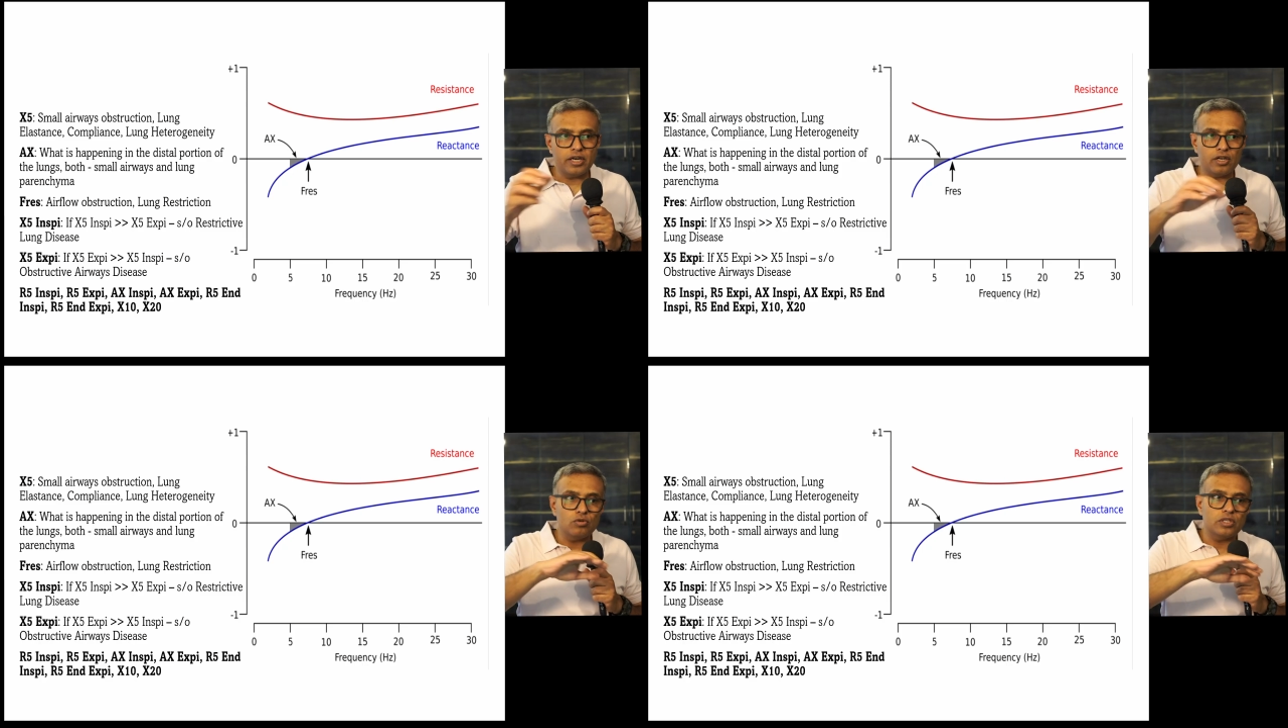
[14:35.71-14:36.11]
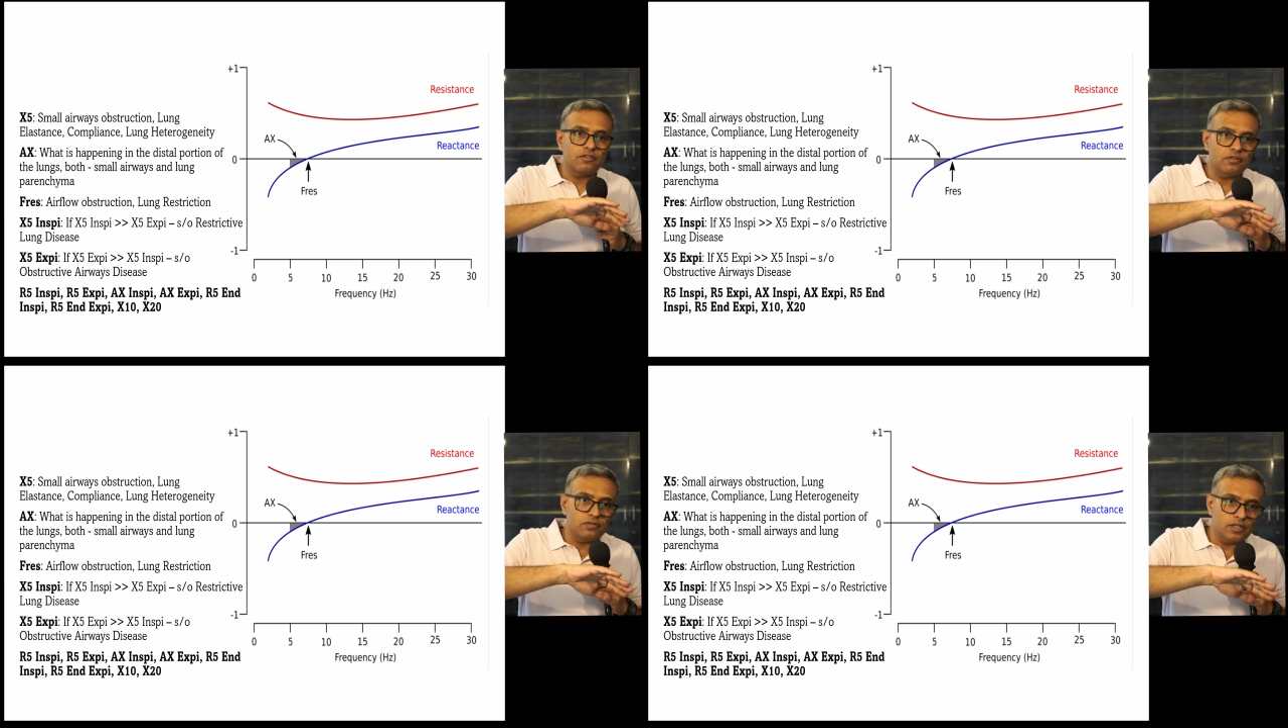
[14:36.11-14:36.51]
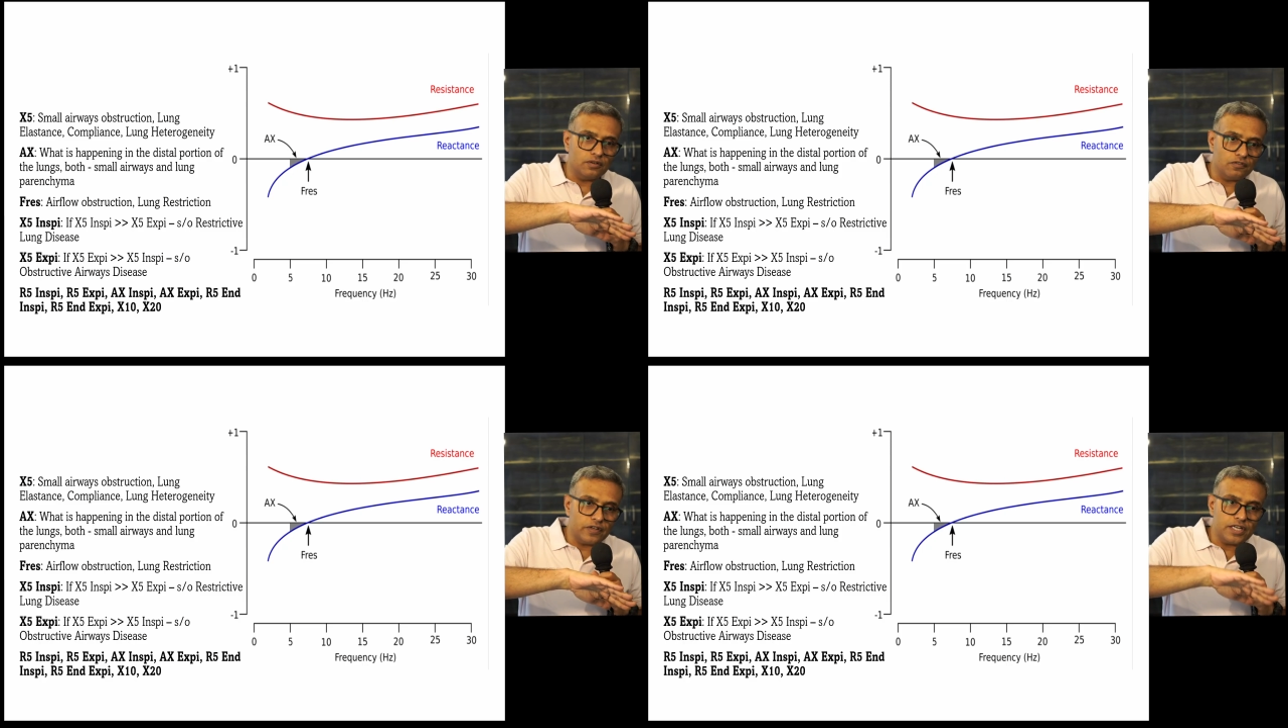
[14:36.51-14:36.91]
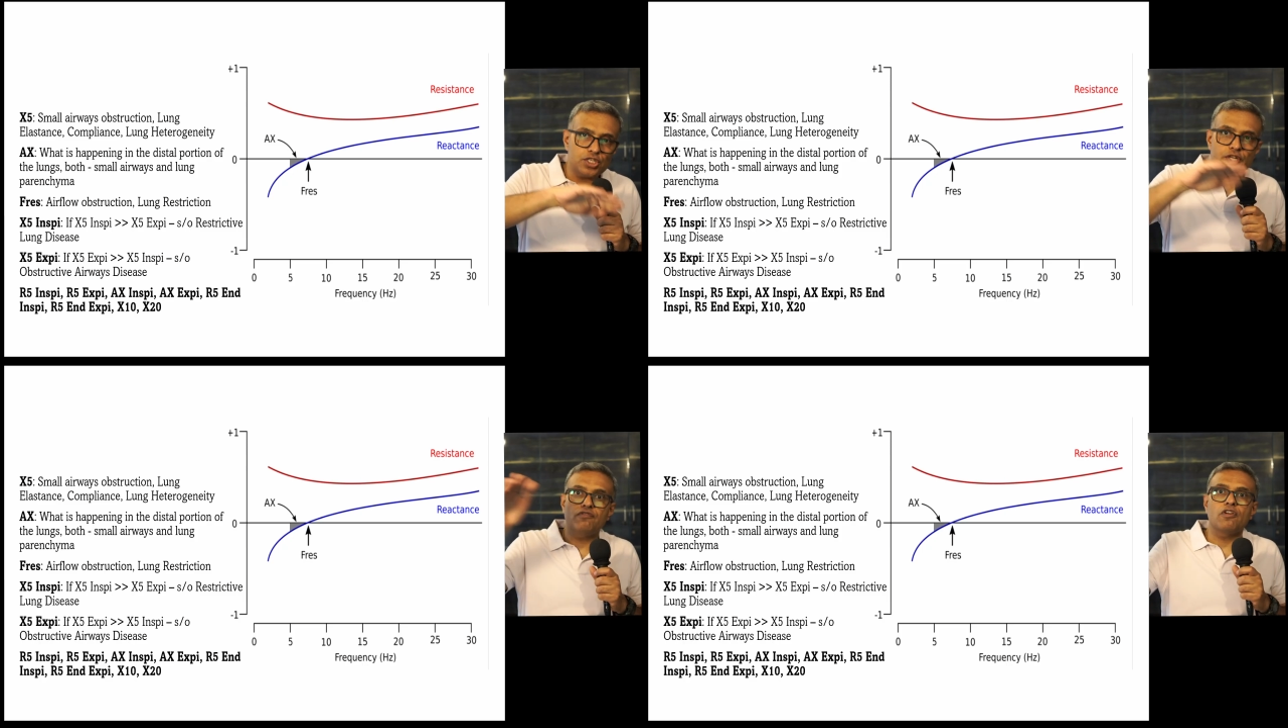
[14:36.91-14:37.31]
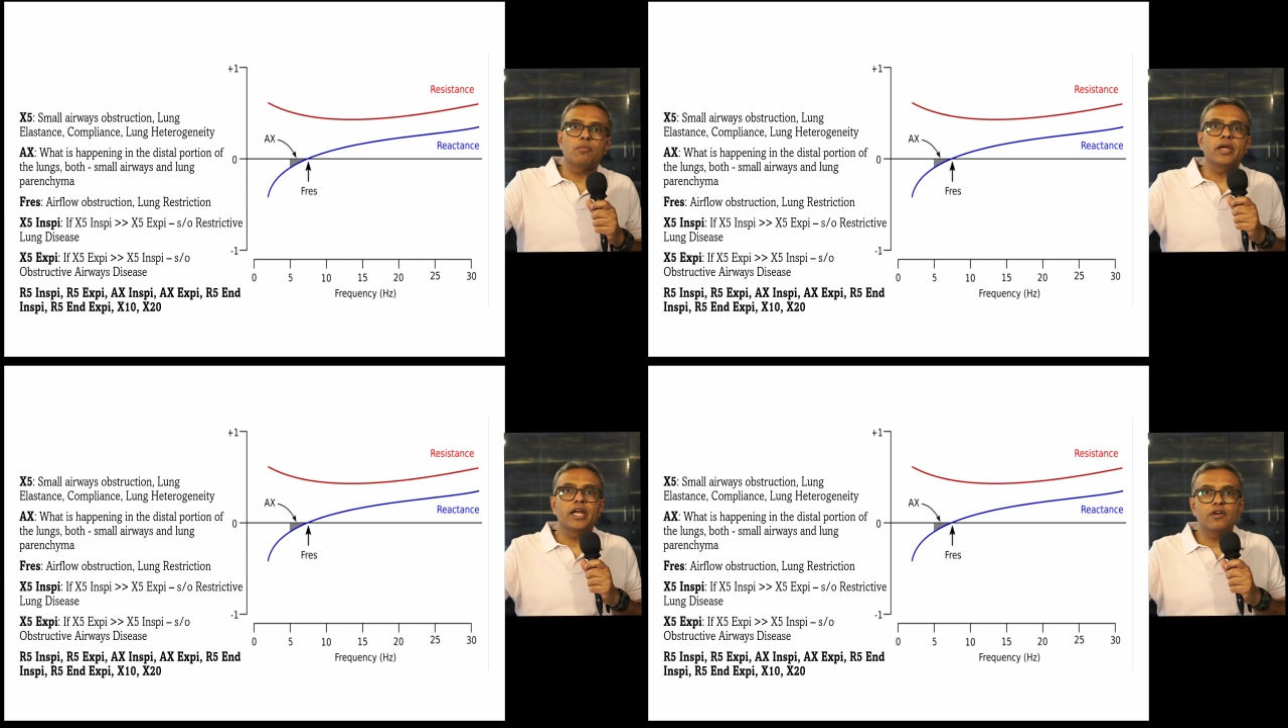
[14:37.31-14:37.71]
That the phase shift
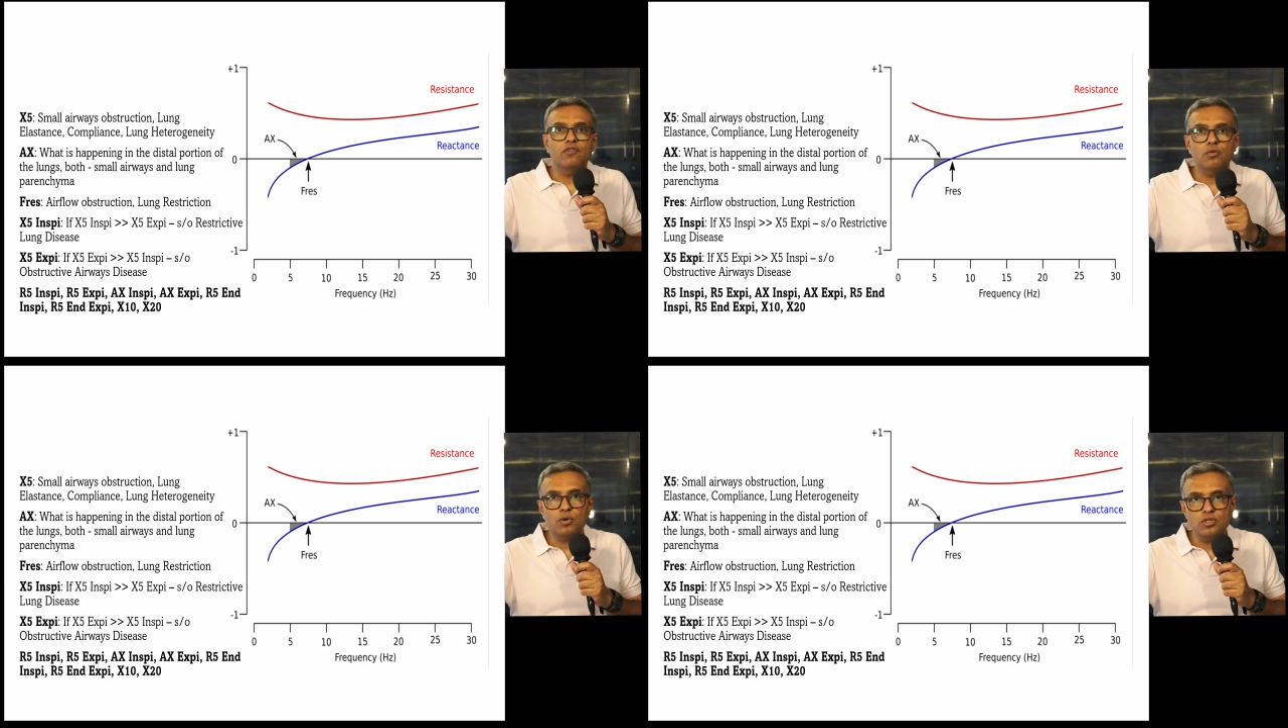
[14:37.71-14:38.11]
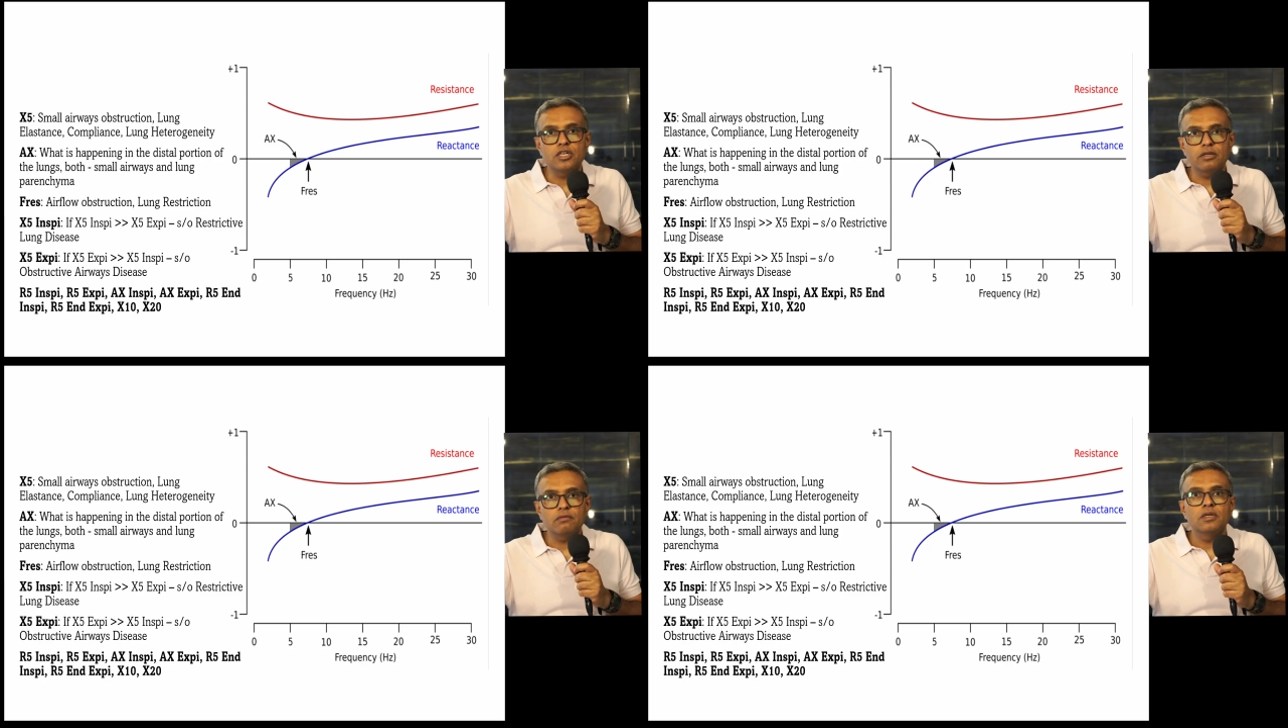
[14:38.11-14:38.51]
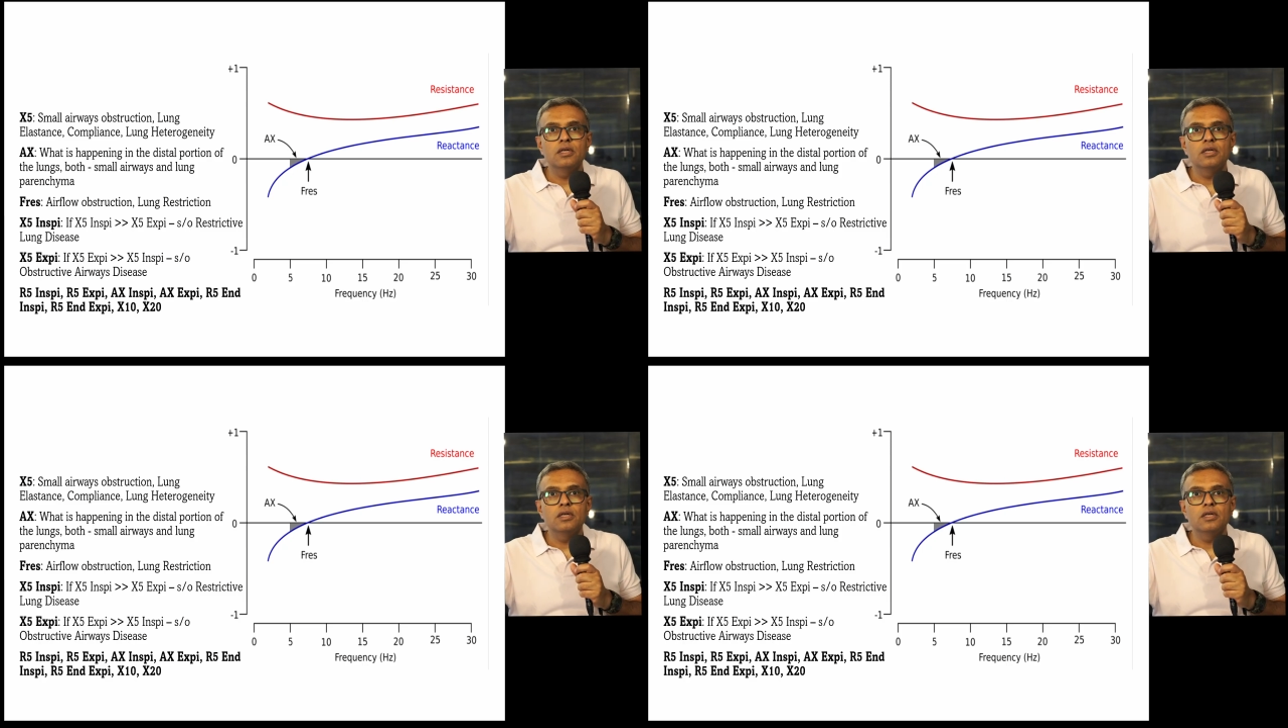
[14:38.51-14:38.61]
from negative to positive